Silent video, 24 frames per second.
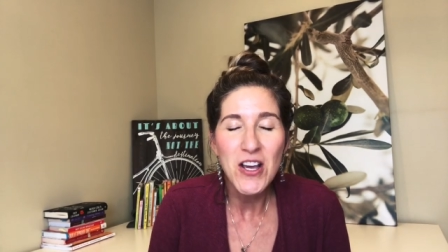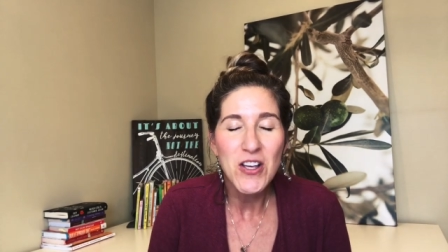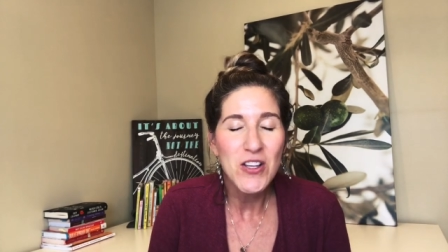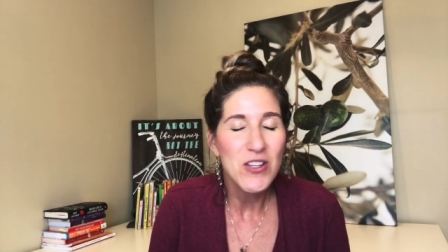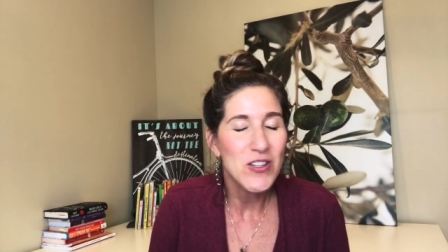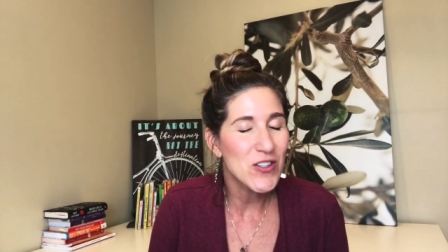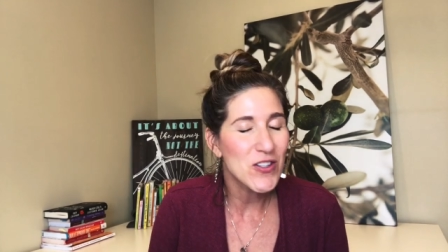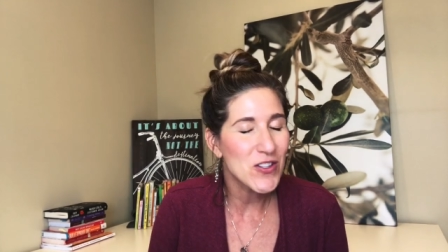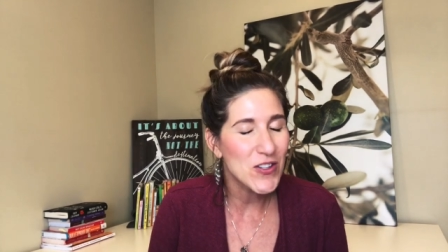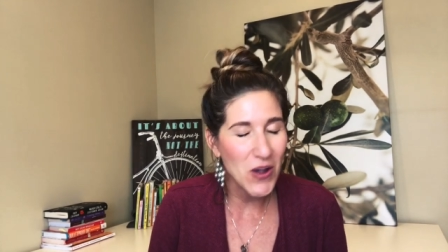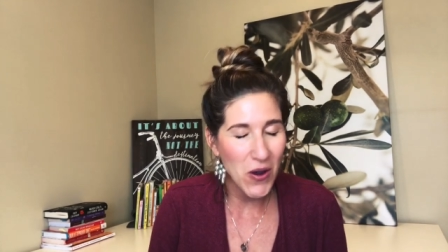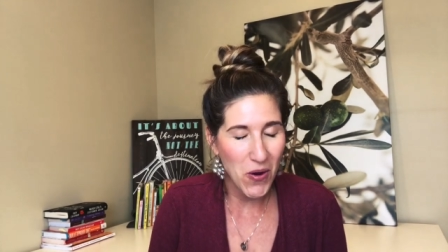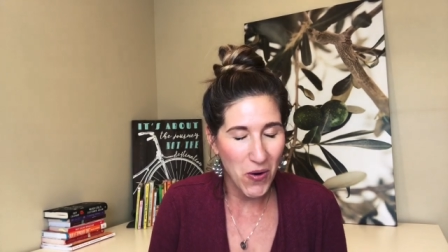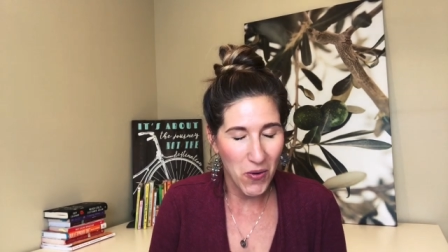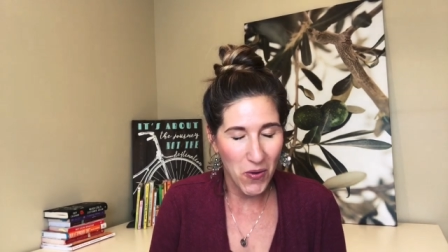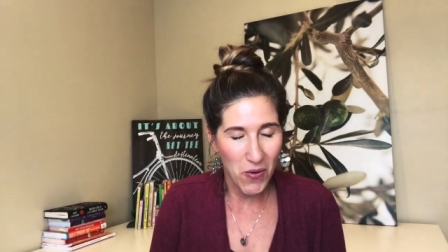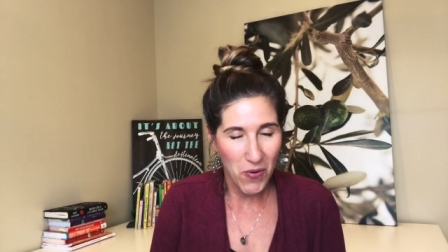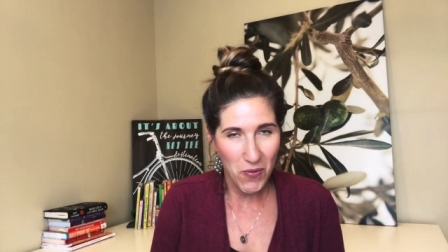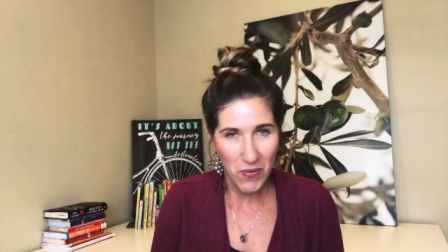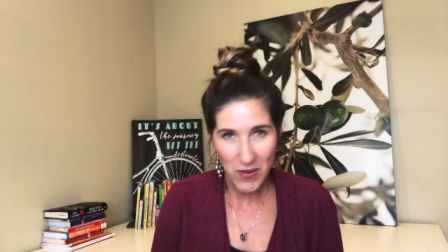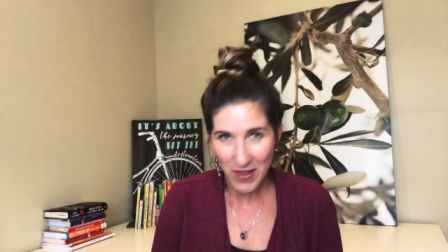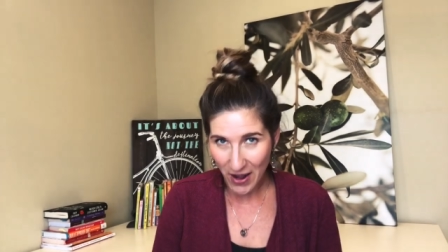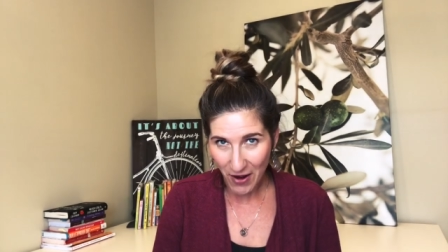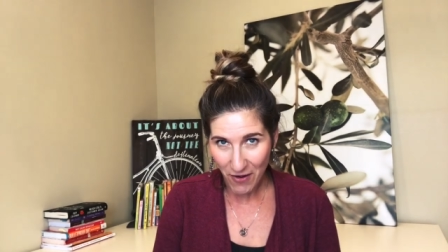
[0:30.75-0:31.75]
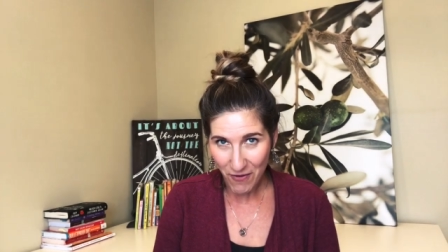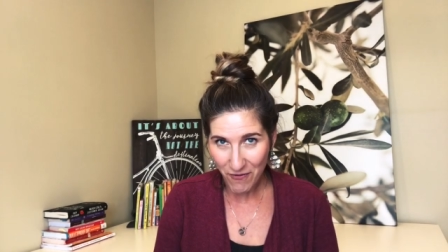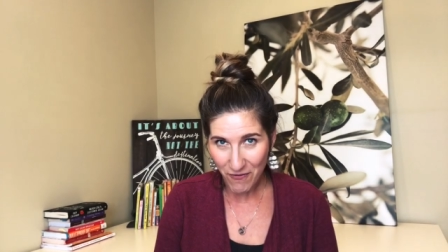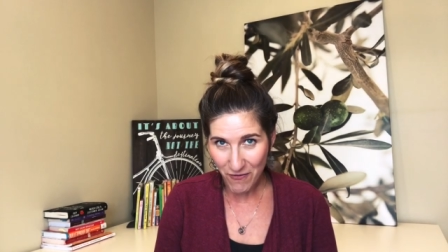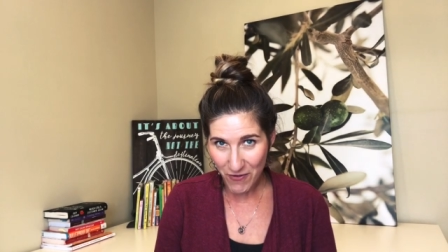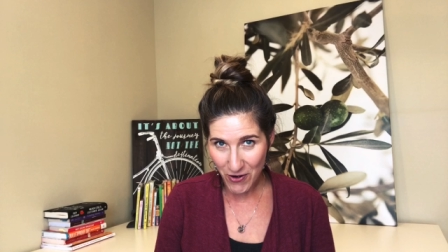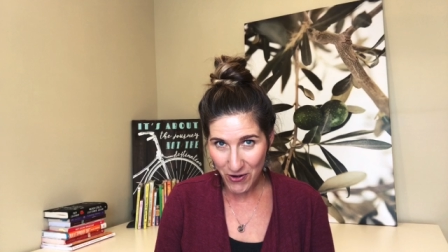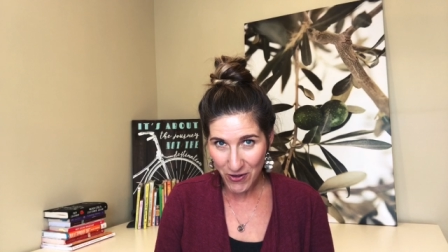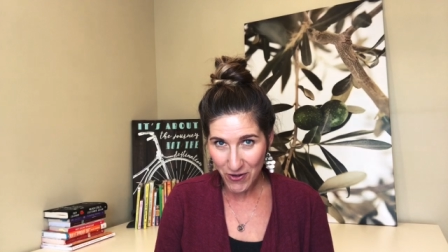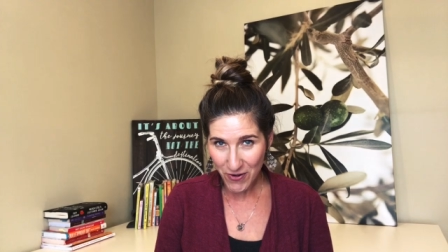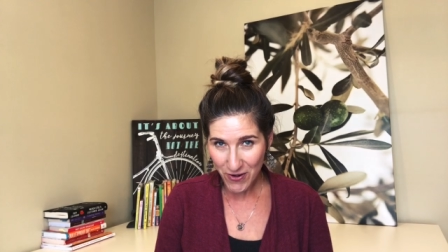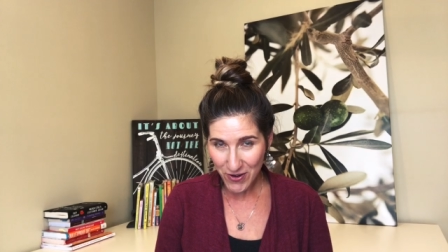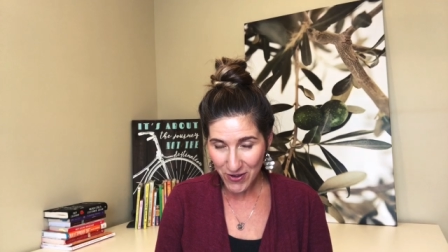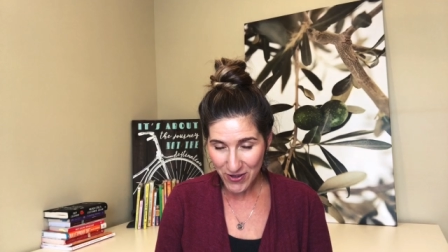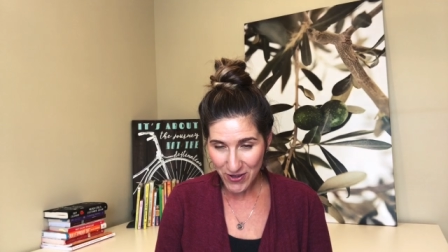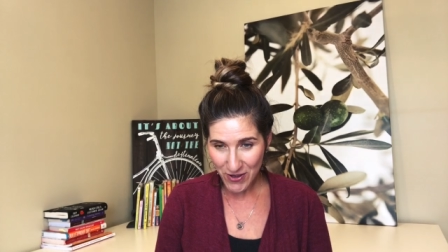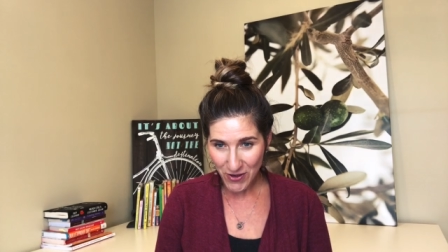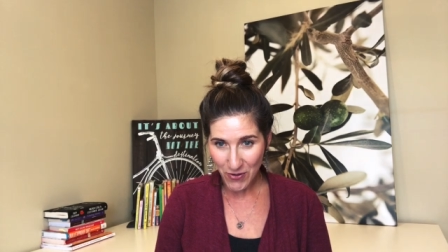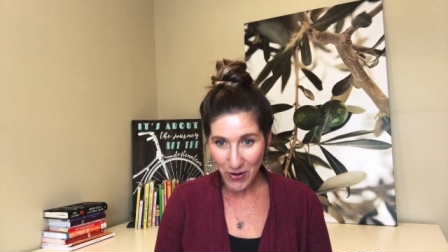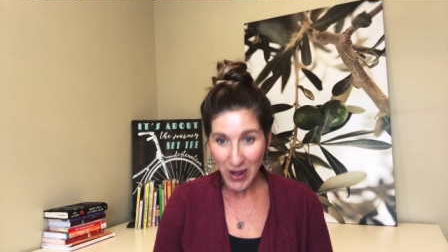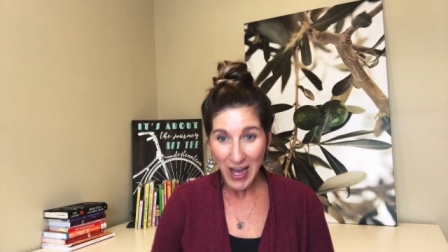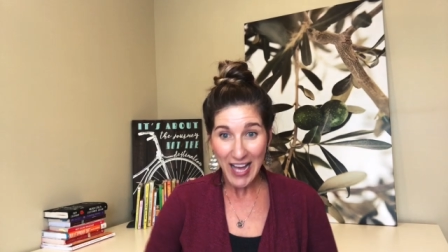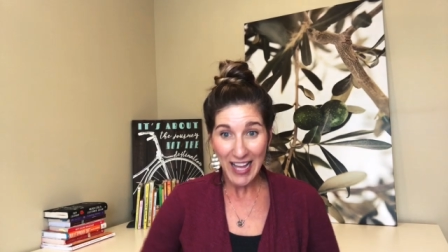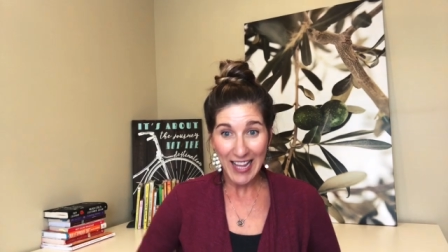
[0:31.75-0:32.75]
So, without further
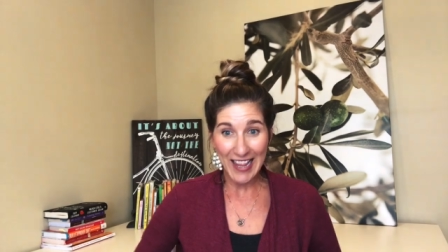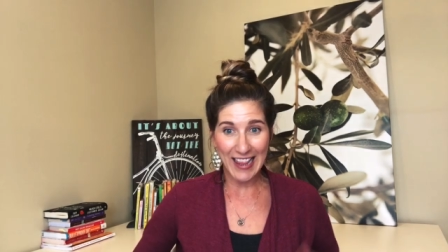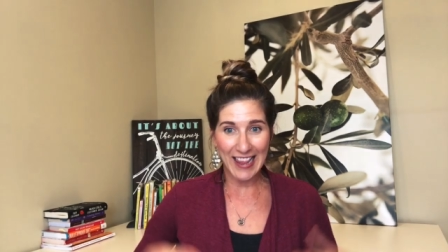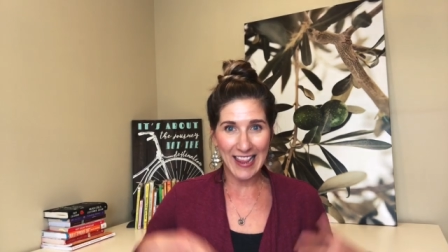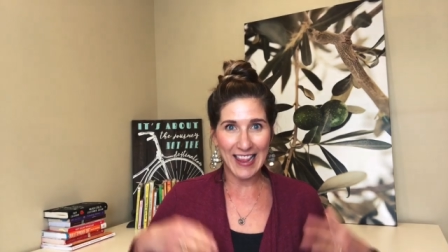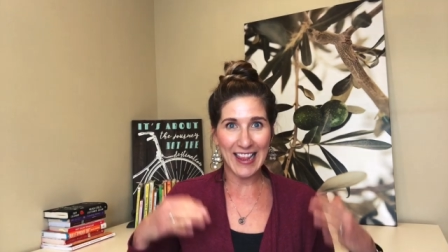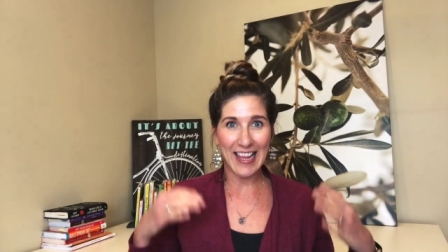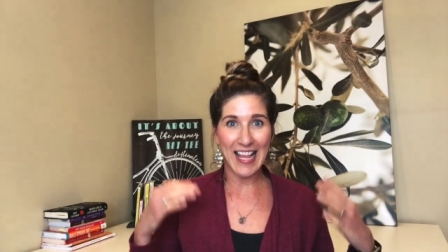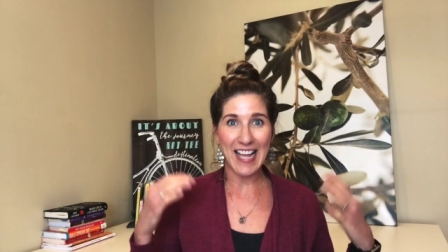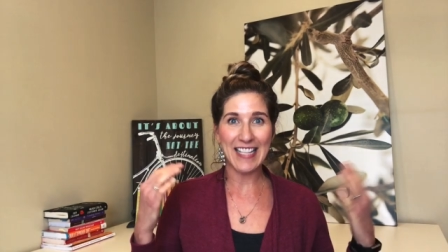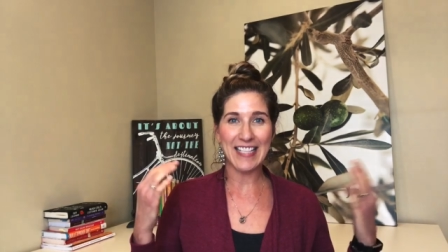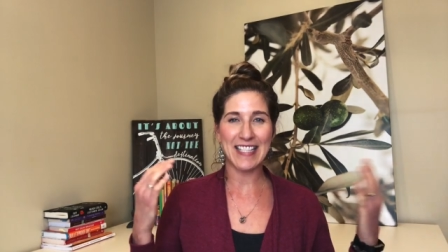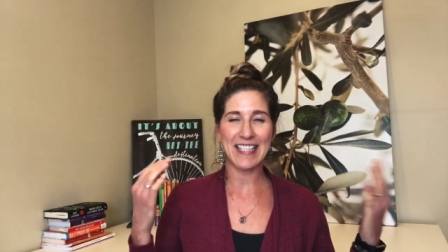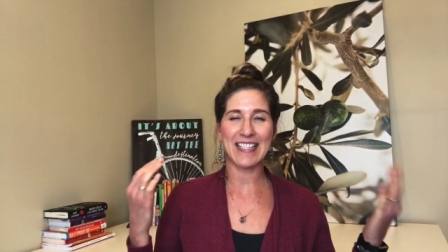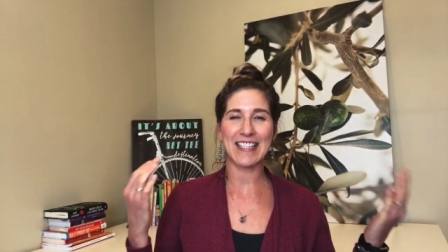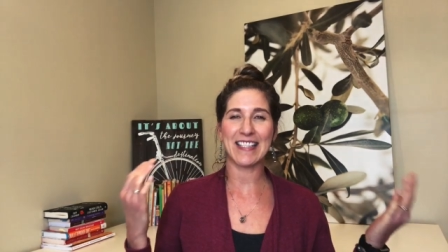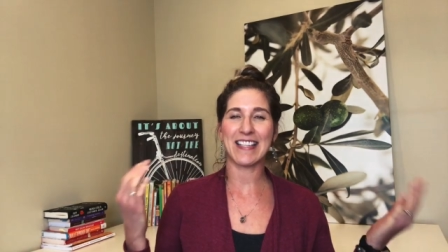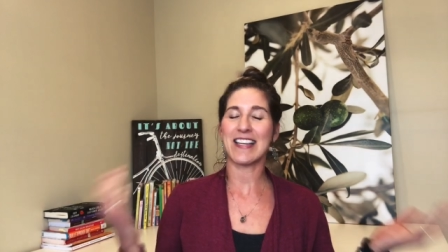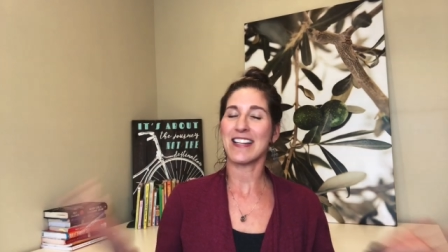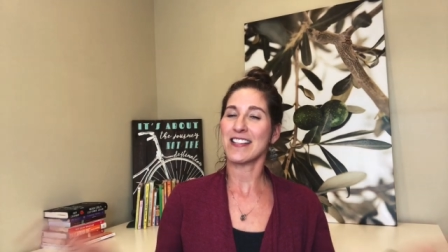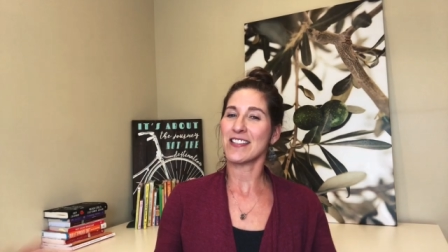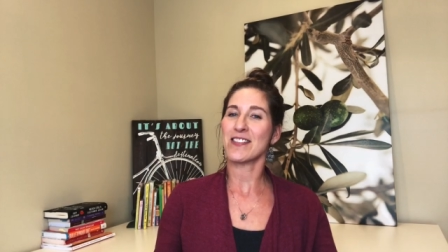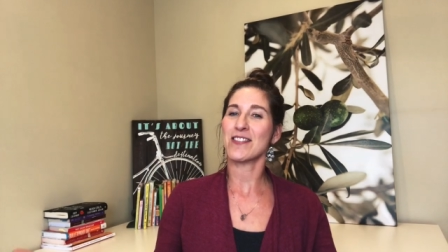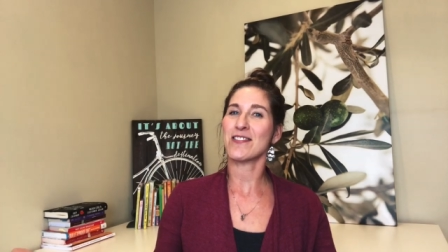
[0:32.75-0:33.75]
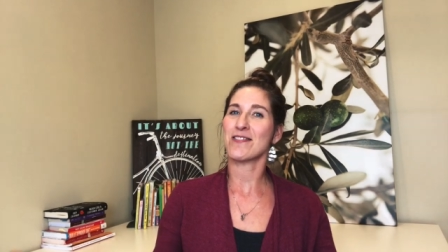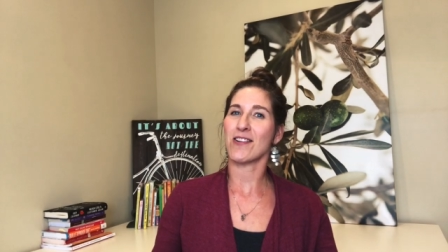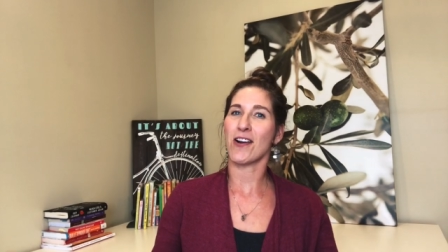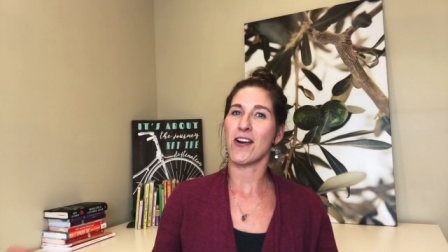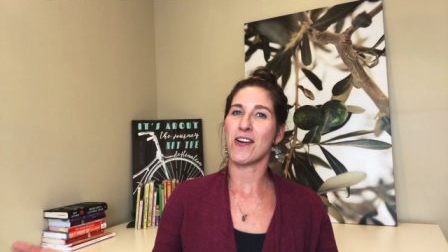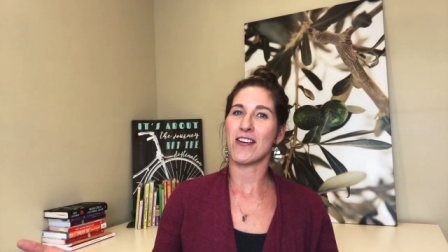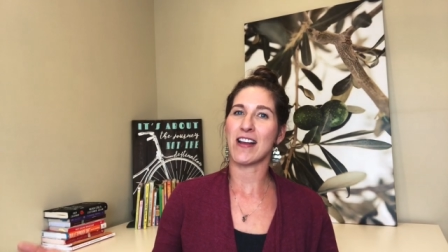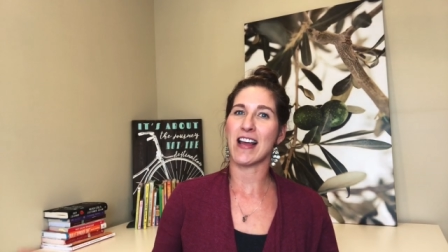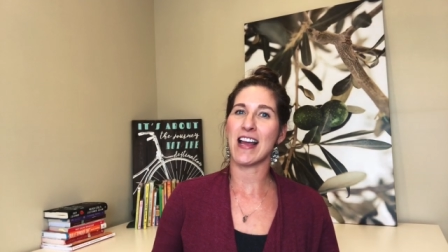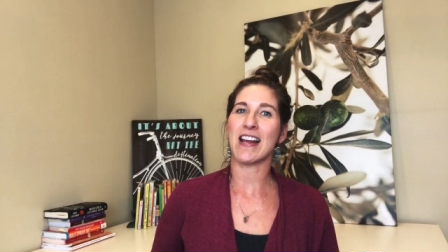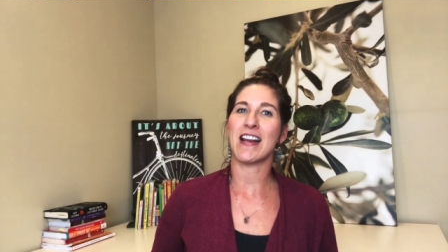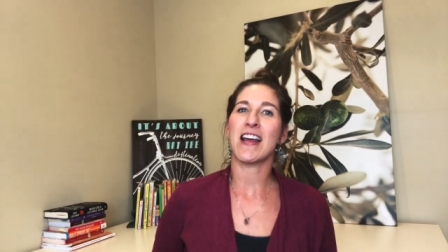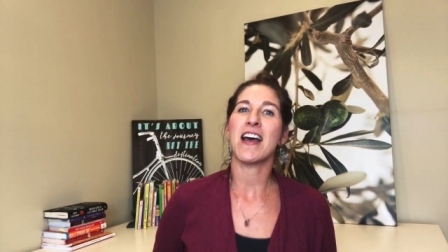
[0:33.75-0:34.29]
ado, let's get started.